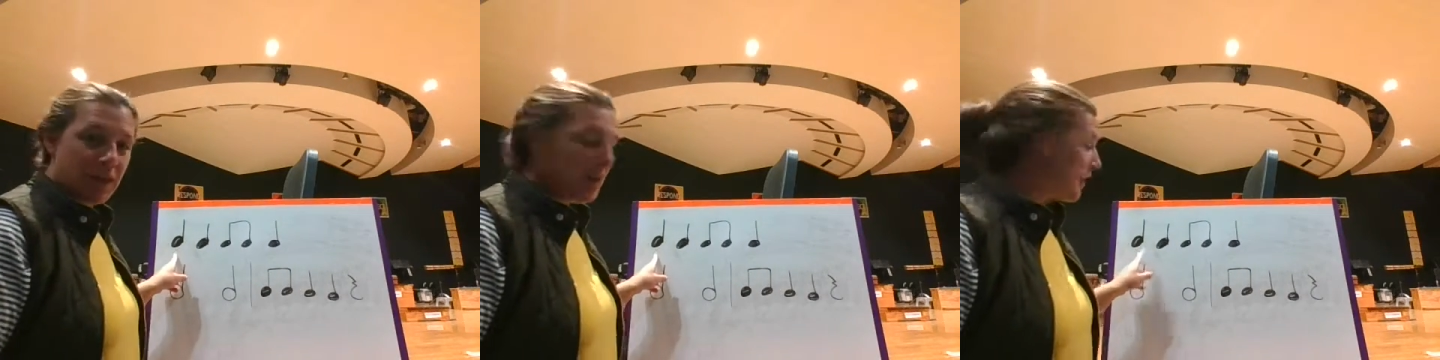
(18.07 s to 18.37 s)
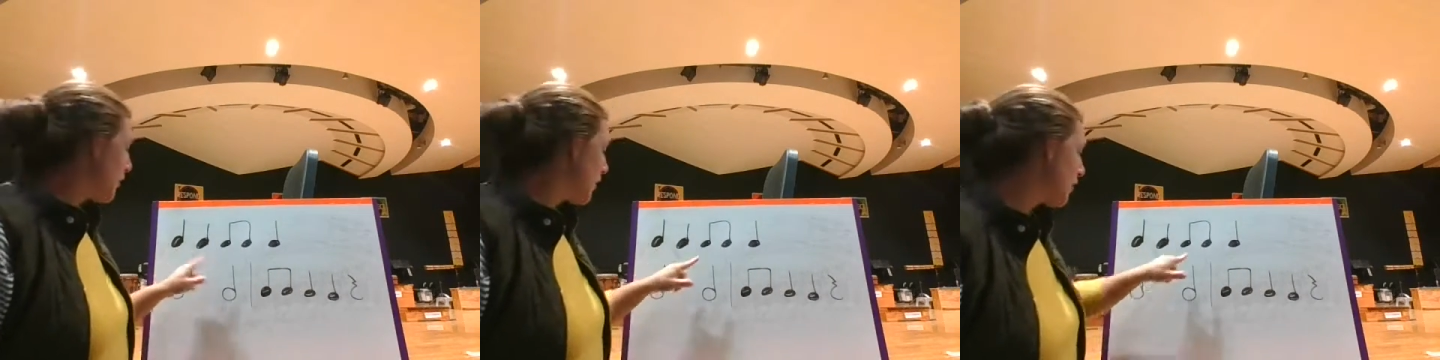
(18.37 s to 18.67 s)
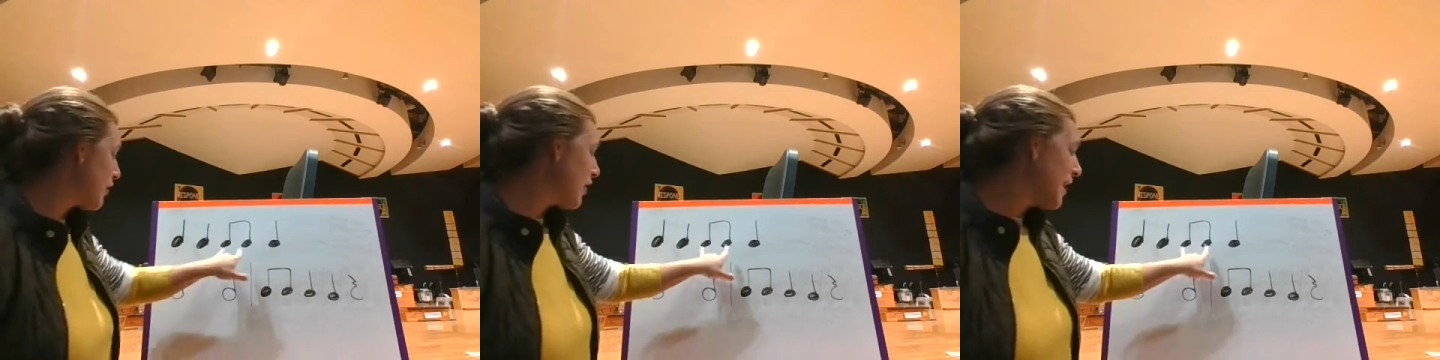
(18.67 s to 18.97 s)
Then we
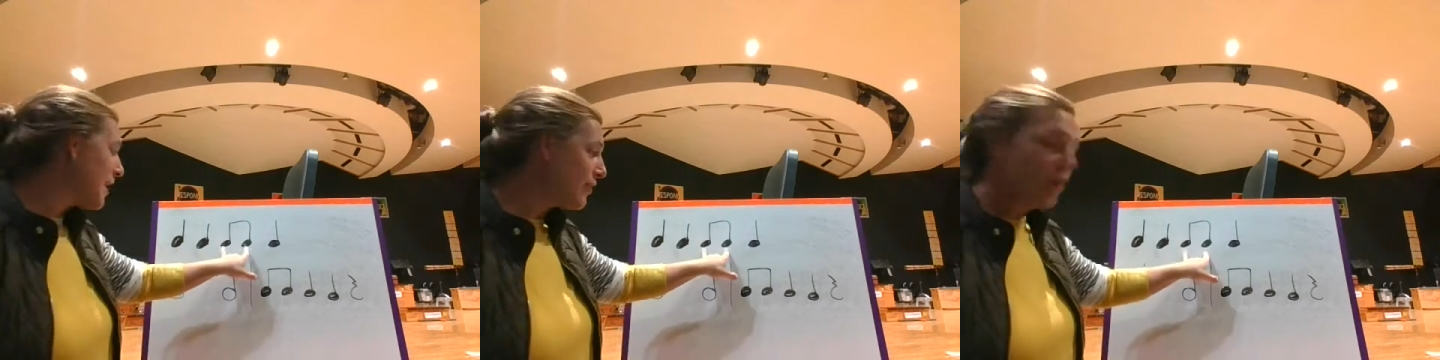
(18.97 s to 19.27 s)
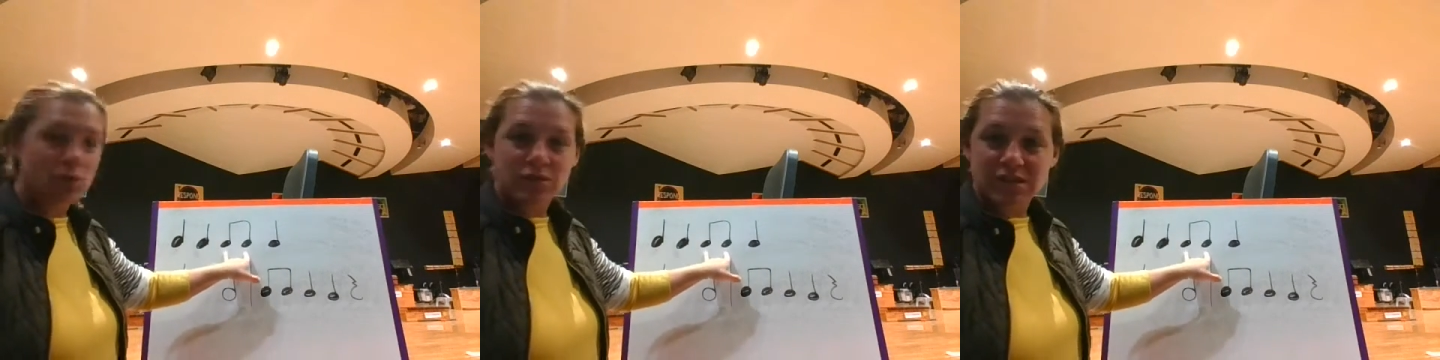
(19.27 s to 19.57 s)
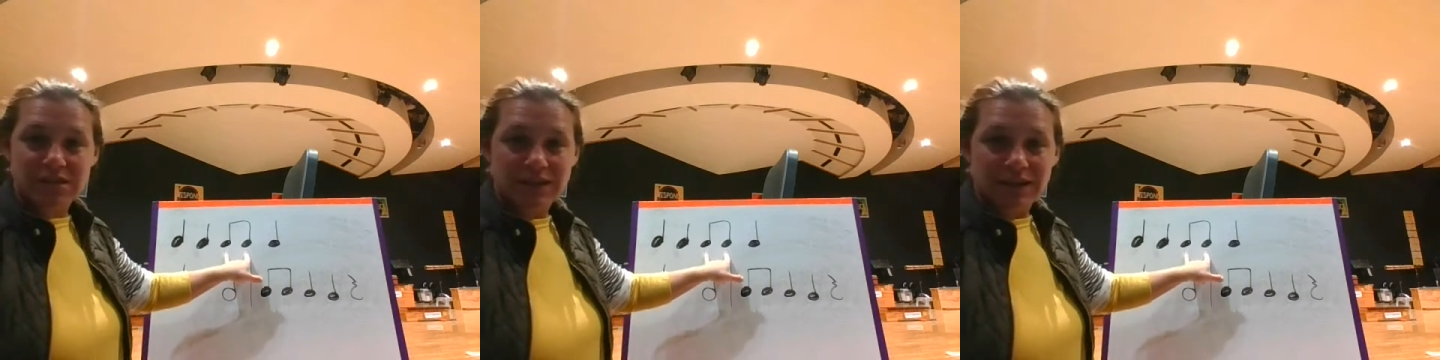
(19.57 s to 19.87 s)
learned our eighth
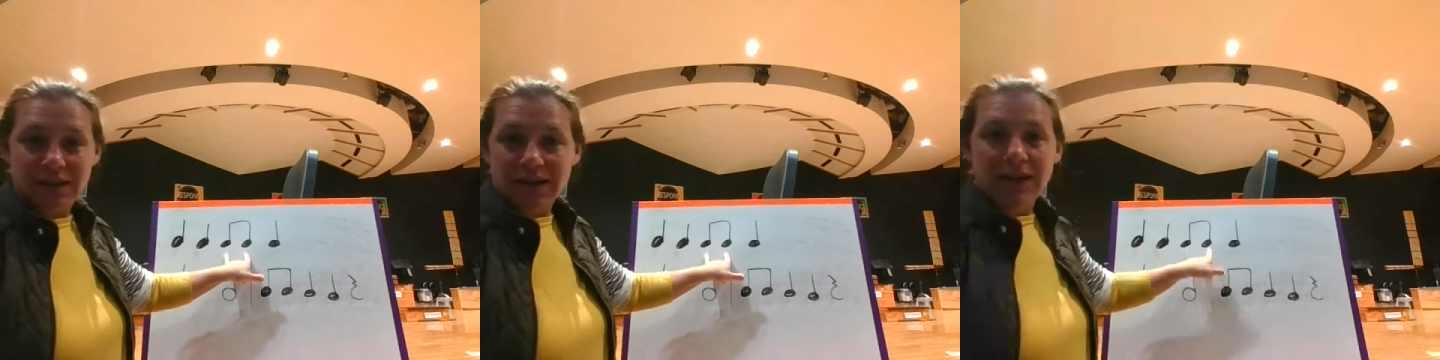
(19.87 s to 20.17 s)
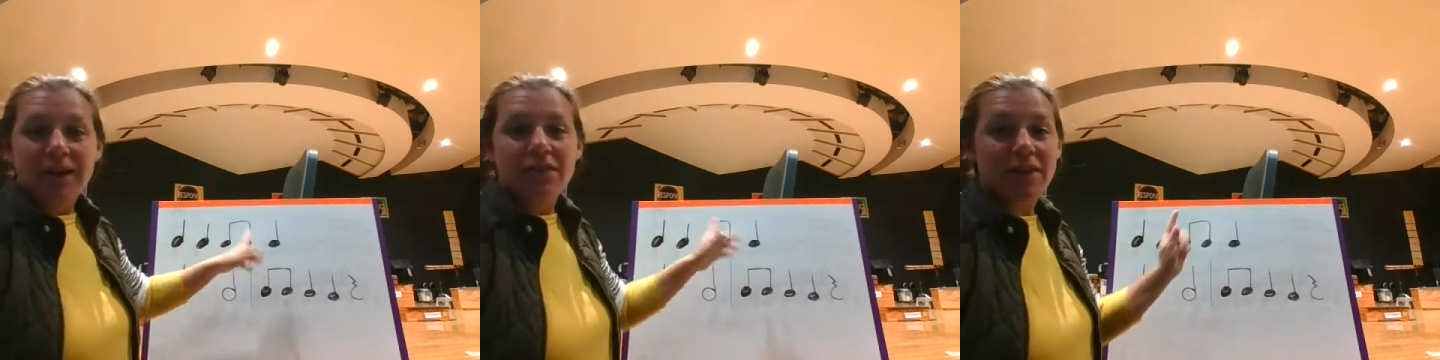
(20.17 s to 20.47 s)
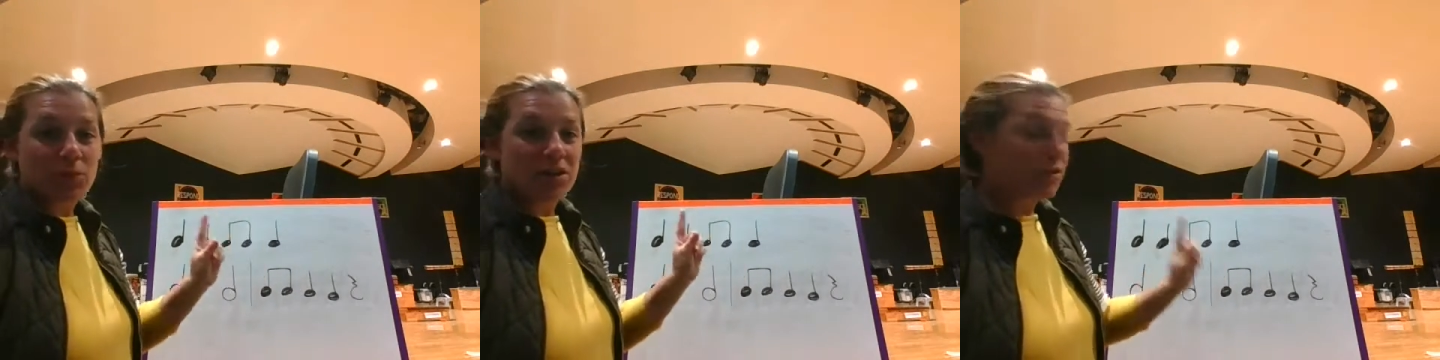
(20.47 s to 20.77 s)
notes.
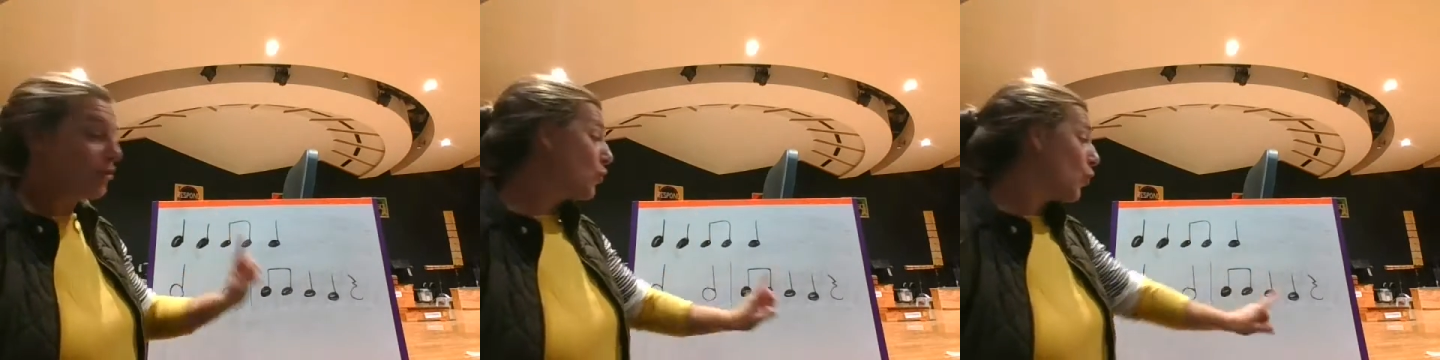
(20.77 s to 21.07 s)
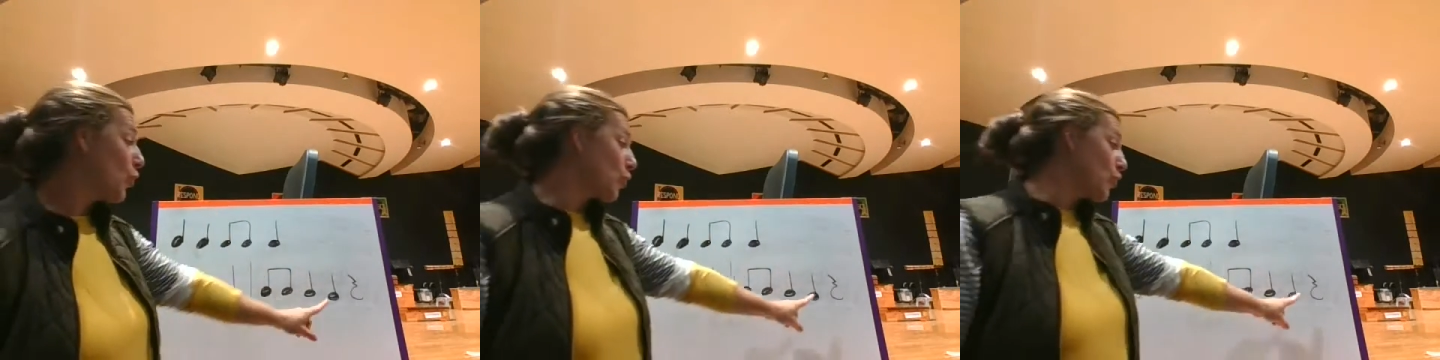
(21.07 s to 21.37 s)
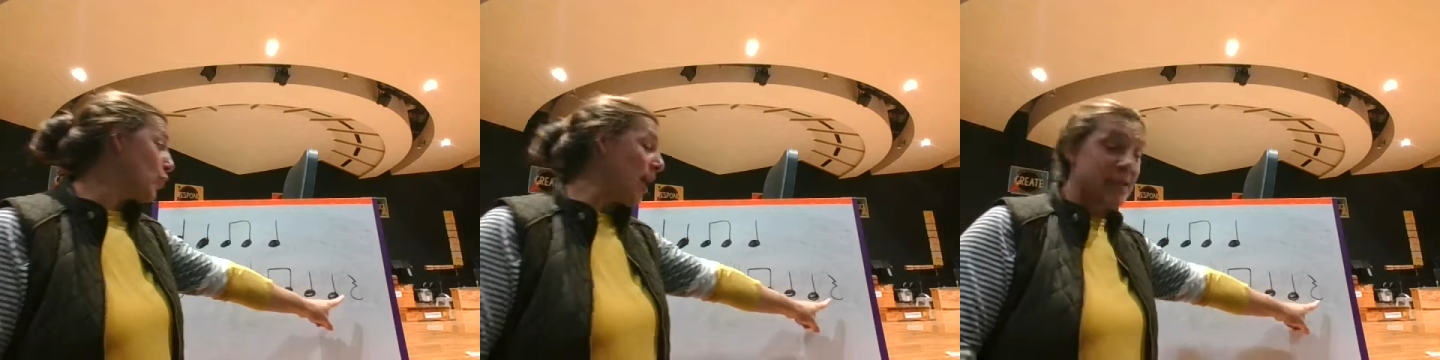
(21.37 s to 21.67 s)
Then we learned quarter
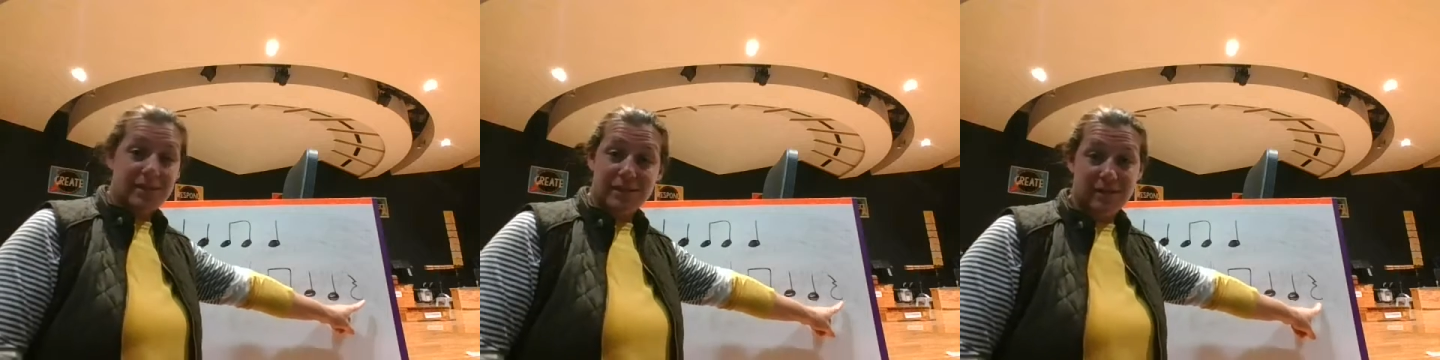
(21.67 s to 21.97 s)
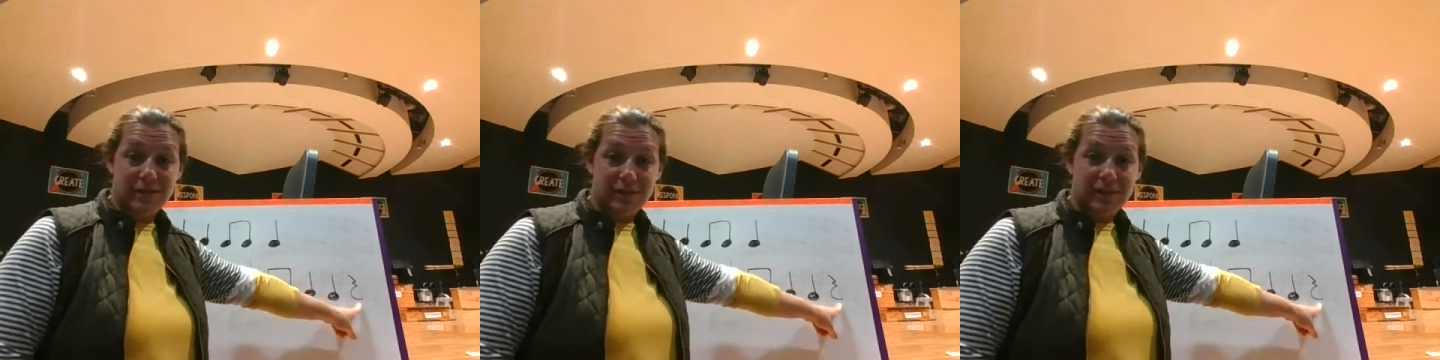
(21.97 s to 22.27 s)
rest.